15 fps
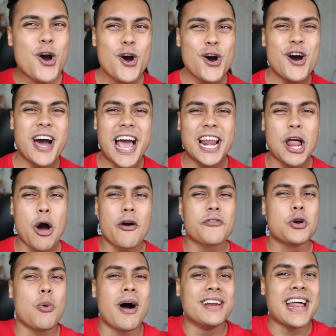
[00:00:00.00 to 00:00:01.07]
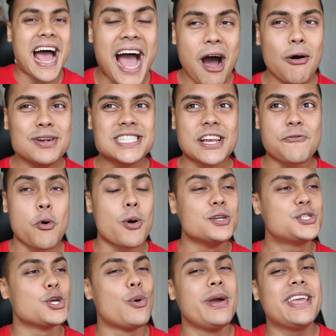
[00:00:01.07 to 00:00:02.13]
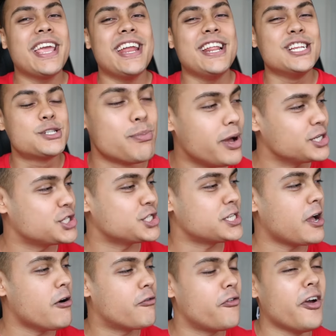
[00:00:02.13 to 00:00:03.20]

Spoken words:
Hello everyone, how is everyone doing? It is MessYourself